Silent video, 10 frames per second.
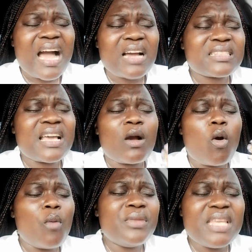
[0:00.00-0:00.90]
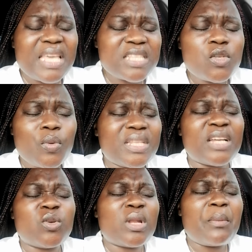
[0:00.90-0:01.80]
they are communicating with
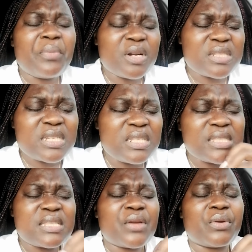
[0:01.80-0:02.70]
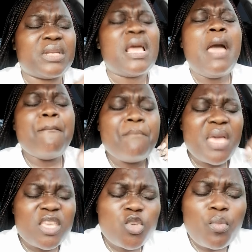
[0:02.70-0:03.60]
another person in secret,
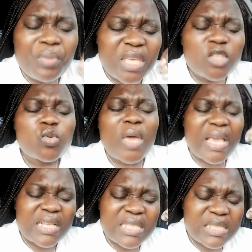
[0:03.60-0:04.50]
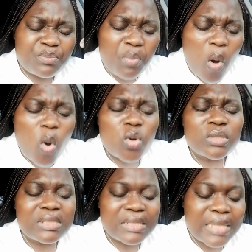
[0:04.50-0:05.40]
may you begin to
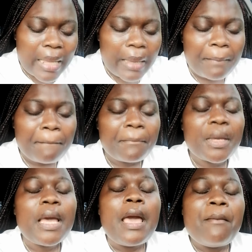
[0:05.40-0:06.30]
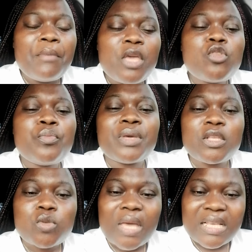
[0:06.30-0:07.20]
expose them. May you begin
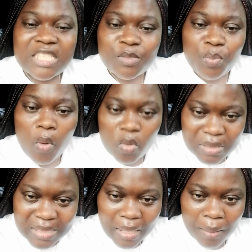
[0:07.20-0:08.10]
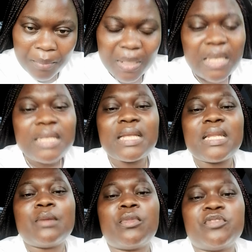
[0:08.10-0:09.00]
to expose them in the
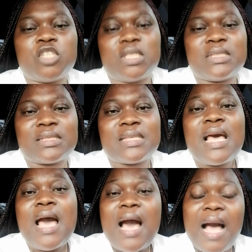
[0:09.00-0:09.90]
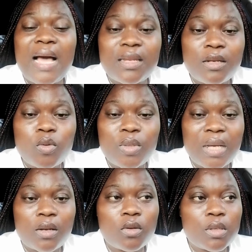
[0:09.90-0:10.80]
name of Jesus.
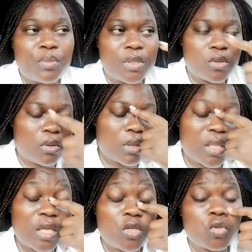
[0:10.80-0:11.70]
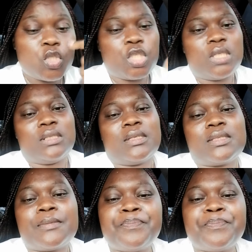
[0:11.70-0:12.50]
Hallelujah. Glory be to God. Thank you, Jesus.